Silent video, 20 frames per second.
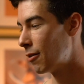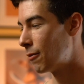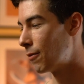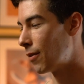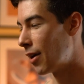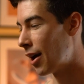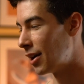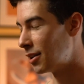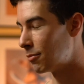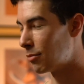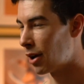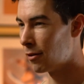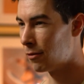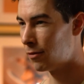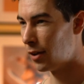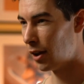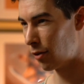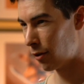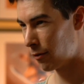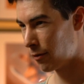find my
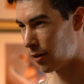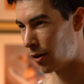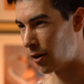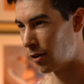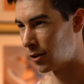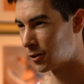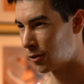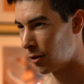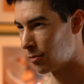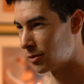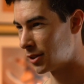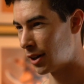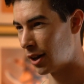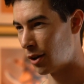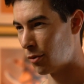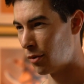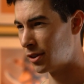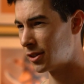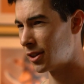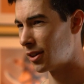favorite photos from
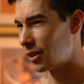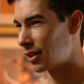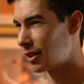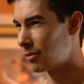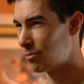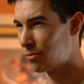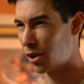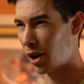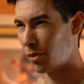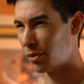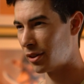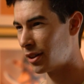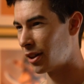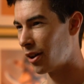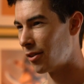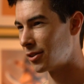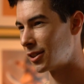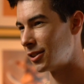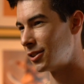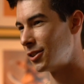today. We took probably
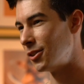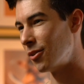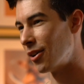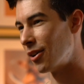close to